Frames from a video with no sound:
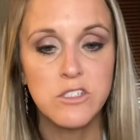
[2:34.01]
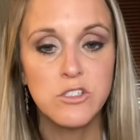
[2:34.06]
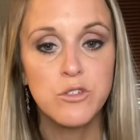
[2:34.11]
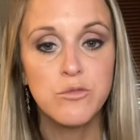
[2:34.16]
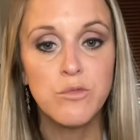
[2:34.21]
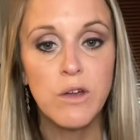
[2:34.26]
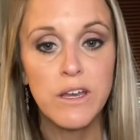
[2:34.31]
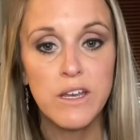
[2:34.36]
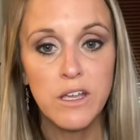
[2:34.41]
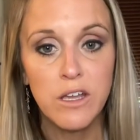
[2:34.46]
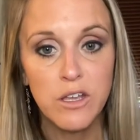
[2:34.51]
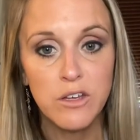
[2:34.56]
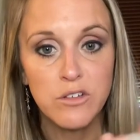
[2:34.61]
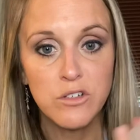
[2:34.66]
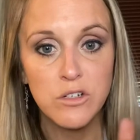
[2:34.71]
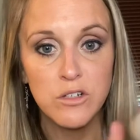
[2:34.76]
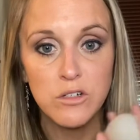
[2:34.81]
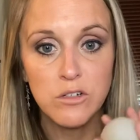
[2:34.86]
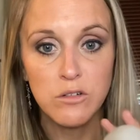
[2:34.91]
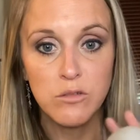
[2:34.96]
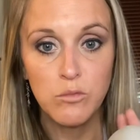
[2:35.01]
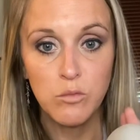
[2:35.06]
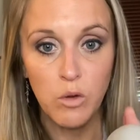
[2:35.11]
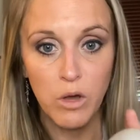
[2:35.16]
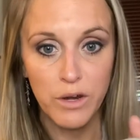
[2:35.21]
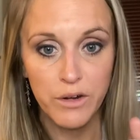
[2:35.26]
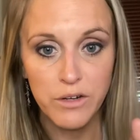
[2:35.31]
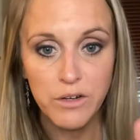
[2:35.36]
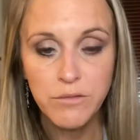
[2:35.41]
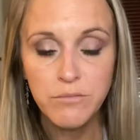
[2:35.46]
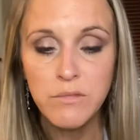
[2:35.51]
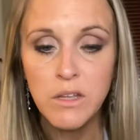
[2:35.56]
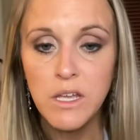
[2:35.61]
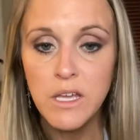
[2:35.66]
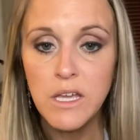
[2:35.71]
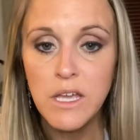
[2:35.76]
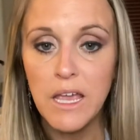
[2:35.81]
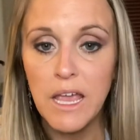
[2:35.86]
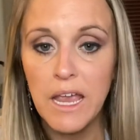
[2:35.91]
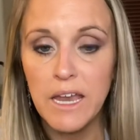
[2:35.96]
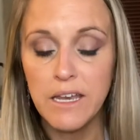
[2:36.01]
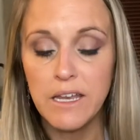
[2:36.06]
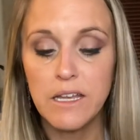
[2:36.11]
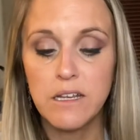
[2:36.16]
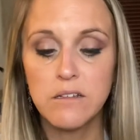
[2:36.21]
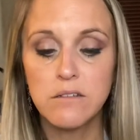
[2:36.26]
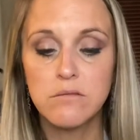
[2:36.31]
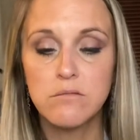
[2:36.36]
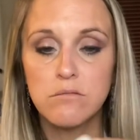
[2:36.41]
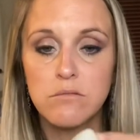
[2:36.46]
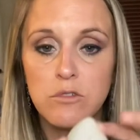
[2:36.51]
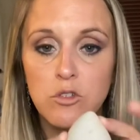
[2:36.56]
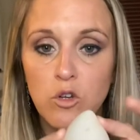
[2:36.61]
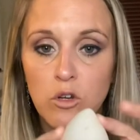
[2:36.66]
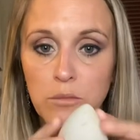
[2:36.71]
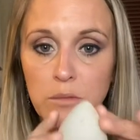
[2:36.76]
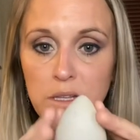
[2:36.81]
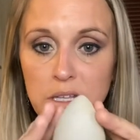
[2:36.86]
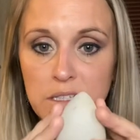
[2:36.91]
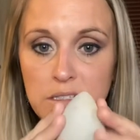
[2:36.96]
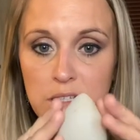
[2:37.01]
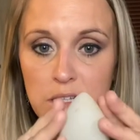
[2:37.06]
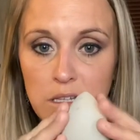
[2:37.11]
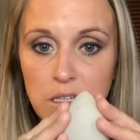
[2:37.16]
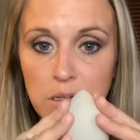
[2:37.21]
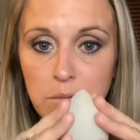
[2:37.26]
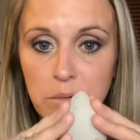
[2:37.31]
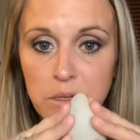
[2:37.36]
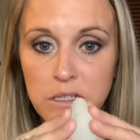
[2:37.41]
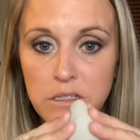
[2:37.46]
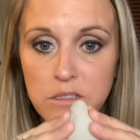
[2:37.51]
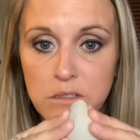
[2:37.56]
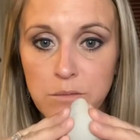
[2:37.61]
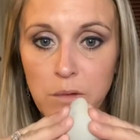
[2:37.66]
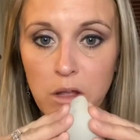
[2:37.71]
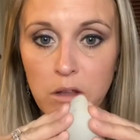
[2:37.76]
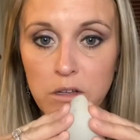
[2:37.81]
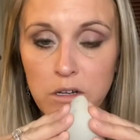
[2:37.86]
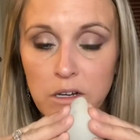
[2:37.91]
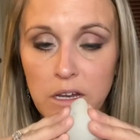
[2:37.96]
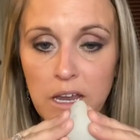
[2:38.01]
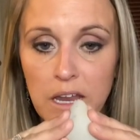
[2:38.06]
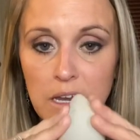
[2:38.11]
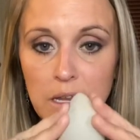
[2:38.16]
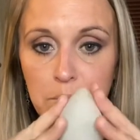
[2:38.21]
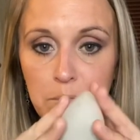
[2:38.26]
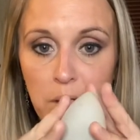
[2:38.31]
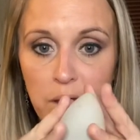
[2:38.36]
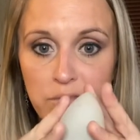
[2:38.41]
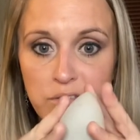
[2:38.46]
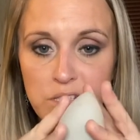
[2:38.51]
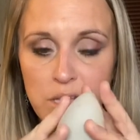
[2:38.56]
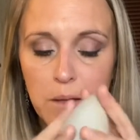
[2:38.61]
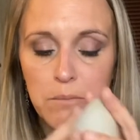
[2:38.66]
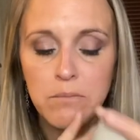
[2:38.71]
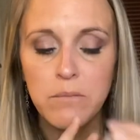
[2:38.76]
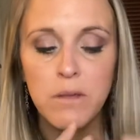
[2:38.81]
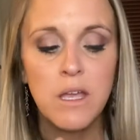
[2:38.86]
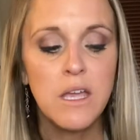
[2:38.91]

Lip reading: You run it under water, and it normally is a little bit smaller, and it puffs up.